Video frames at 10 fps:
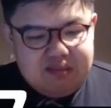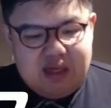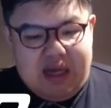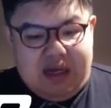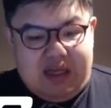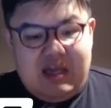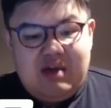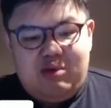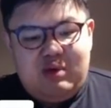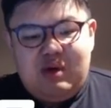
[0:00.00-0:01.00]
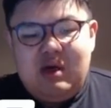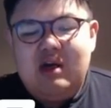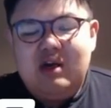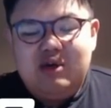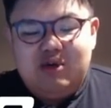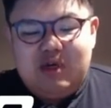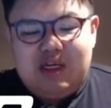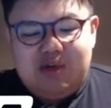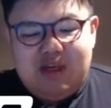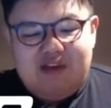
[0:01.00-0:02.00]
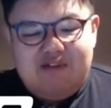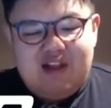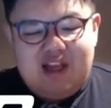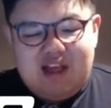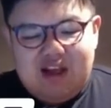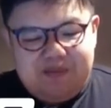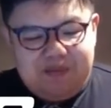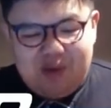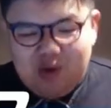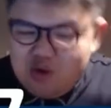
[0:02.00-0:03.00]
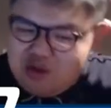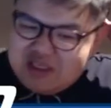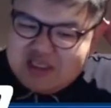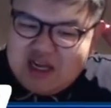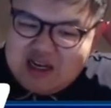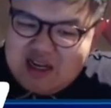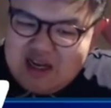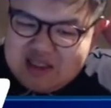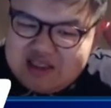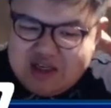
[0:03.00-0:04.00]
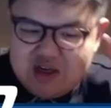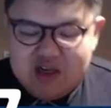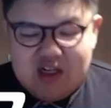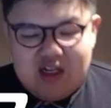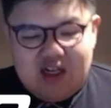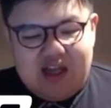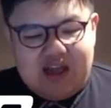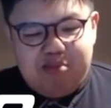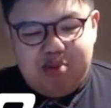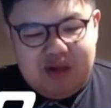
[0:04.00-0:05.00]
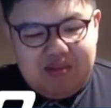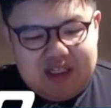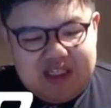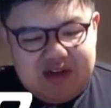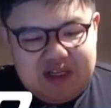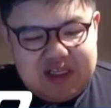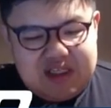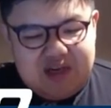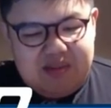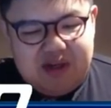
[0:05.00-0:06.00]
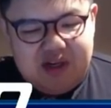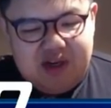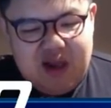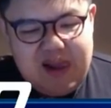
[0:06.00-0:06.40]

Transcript: And again, we have like all these starter cards, so like pretty much everything is going to be good.